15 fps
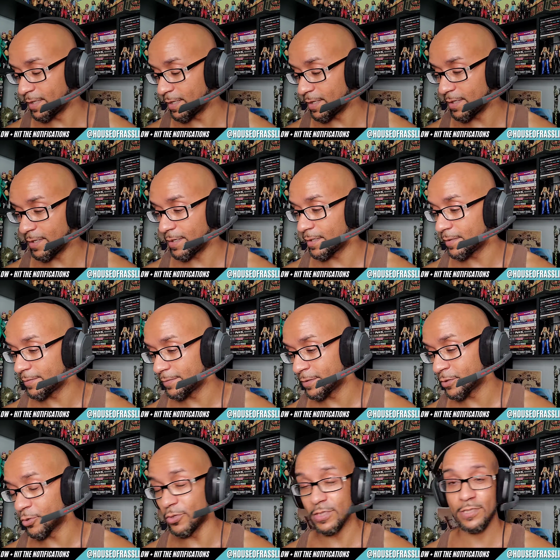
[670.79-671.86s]

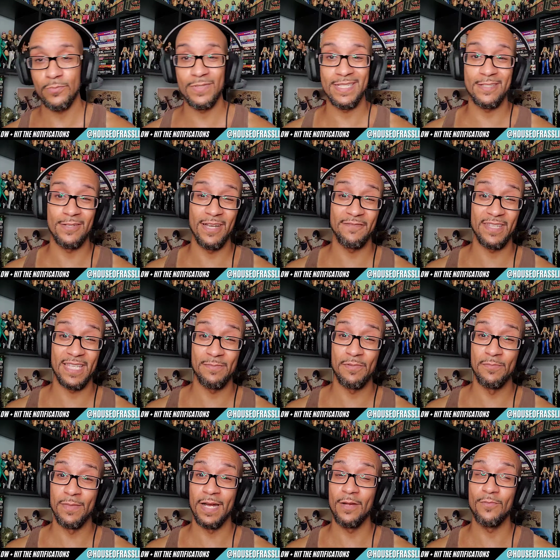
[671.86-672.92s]
Of course, we still have to keep
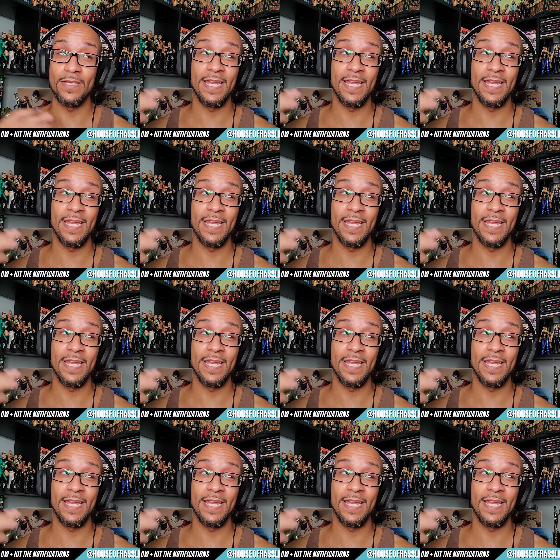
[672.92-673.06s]
in mind